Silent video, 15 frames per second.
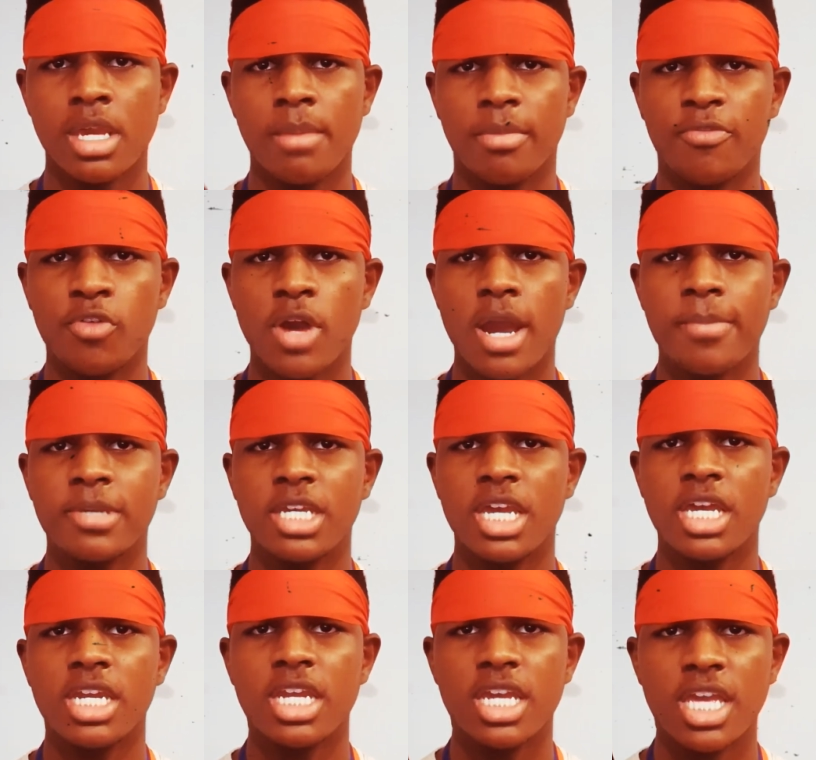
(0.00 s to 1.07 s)
Before I
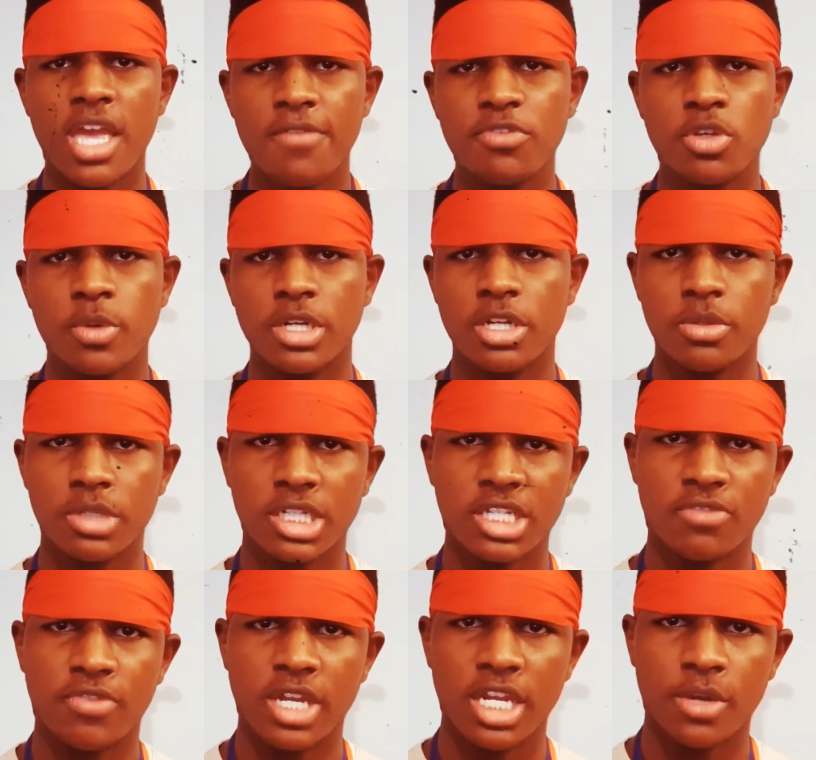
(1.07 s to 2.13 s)
begin, if you are new to this
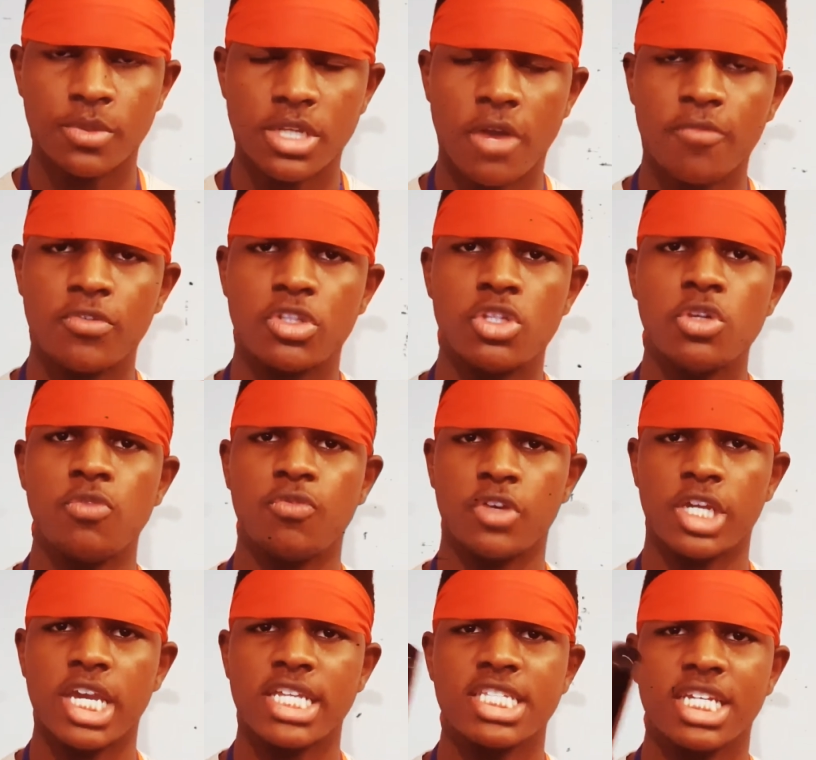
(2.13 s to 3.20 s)
video, don't you
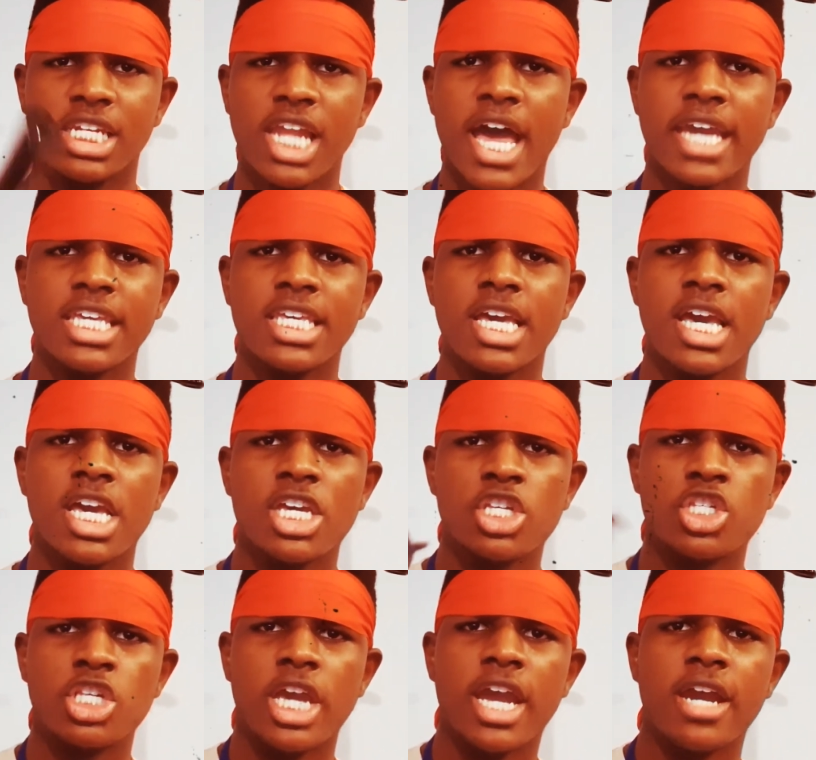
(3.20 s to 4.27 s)
forget to like,
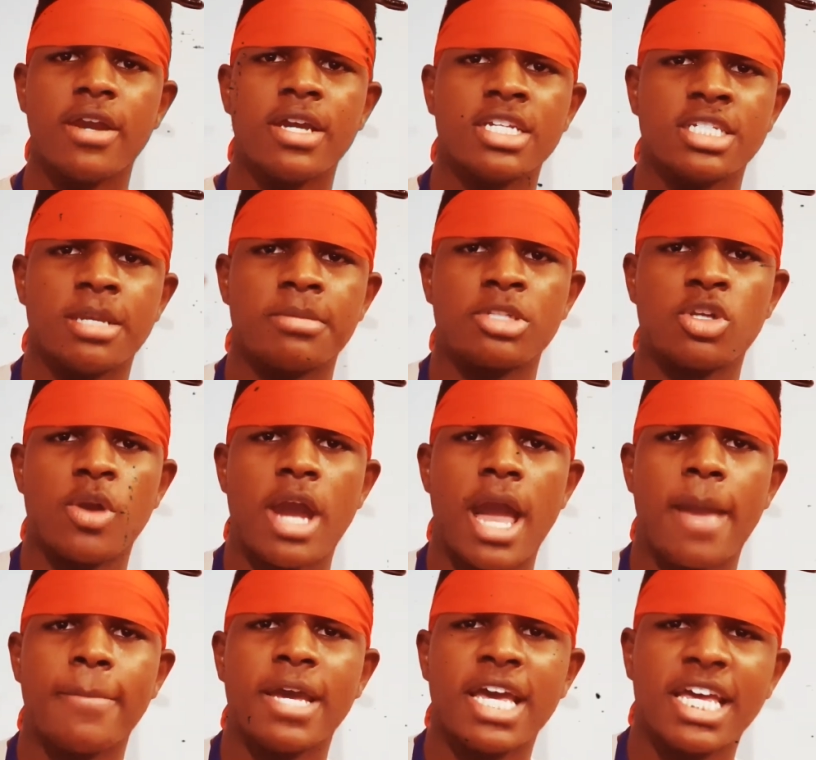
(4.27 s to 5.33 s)
share,
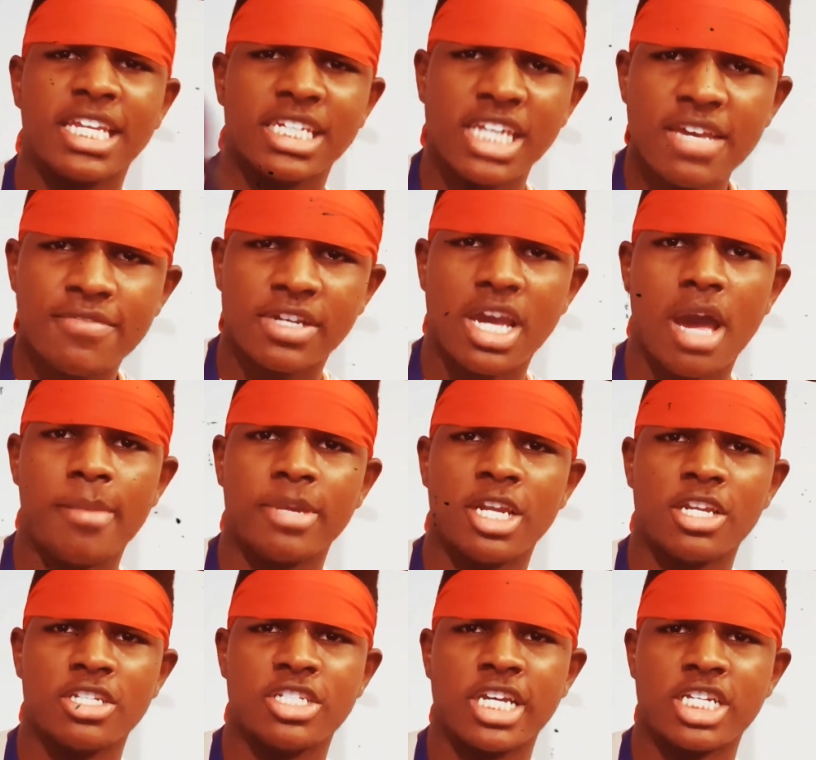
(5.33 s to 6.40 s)
subscribe, leave a comment
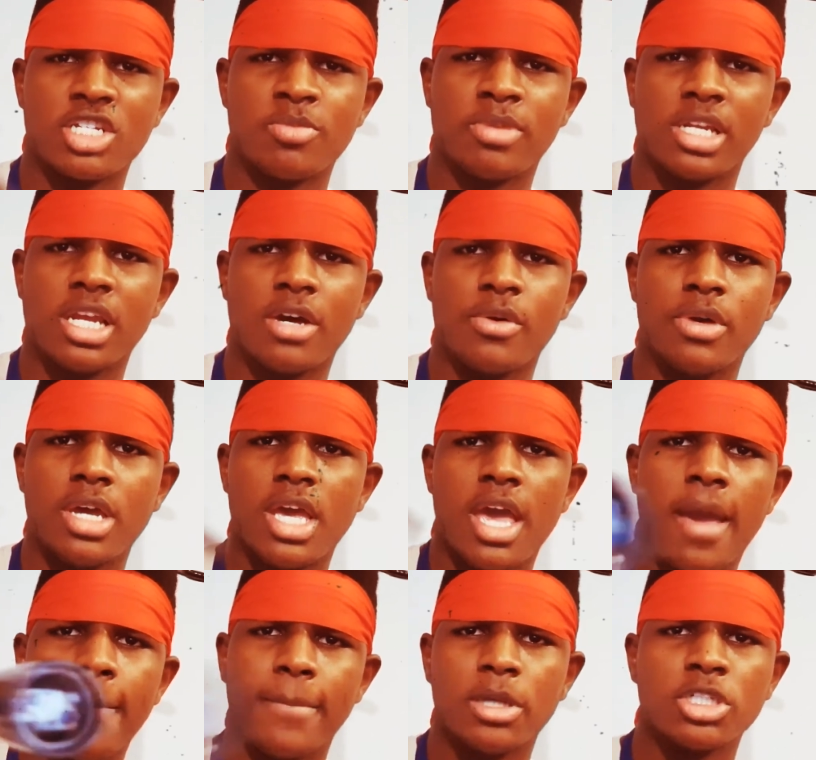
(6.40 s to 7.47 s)
on the section below,
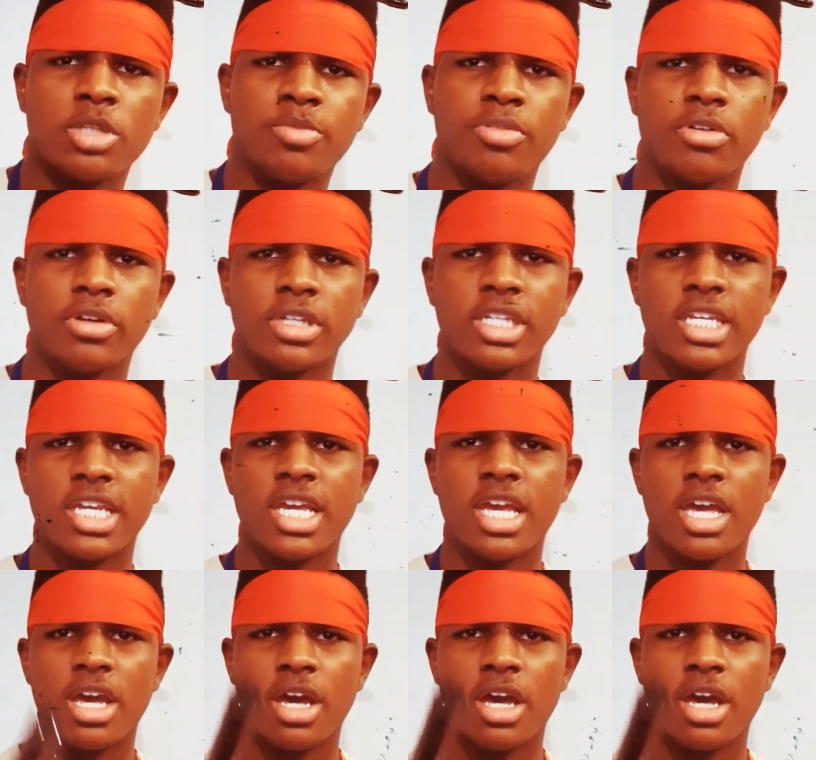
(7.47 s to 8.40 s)
and most importantly,